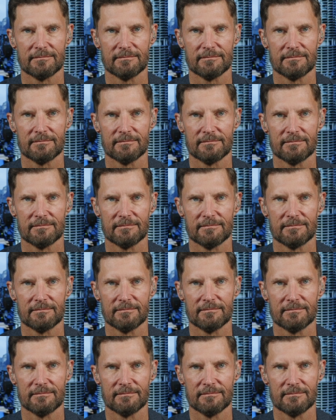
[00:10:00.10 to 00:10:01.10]

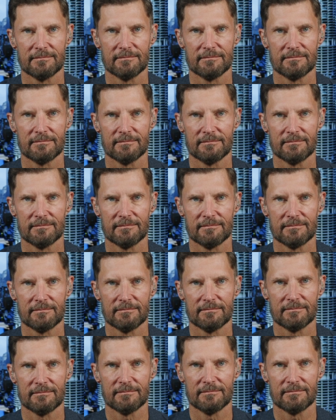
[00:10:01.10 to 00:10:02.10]

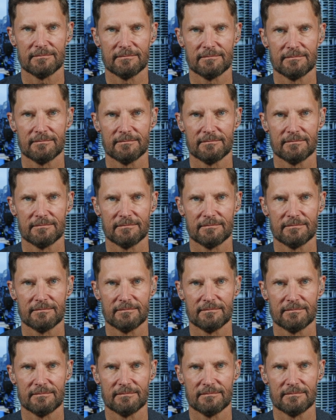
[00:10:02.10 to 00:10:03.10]

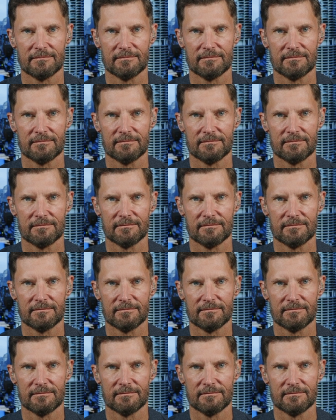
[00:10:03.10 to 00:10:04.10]

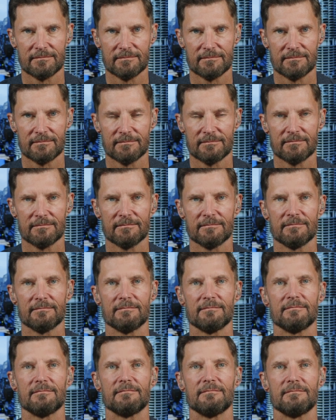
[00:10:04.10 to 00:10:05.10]

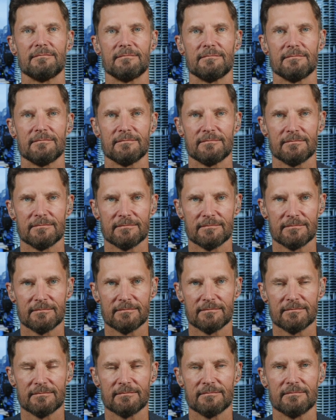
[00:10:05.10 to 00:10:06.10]

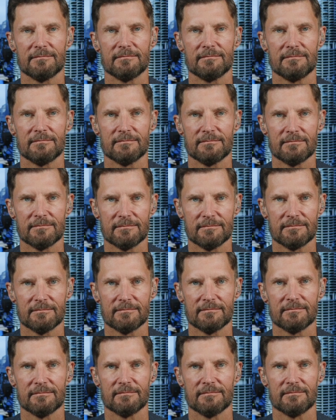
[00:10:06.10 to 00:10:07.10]

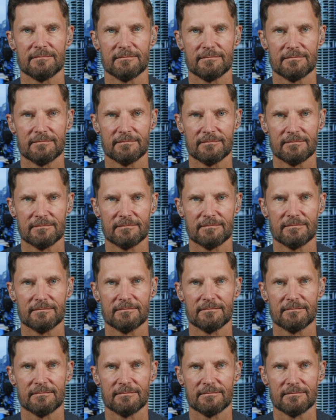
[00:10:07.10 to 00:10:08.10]
The person shown says nothing.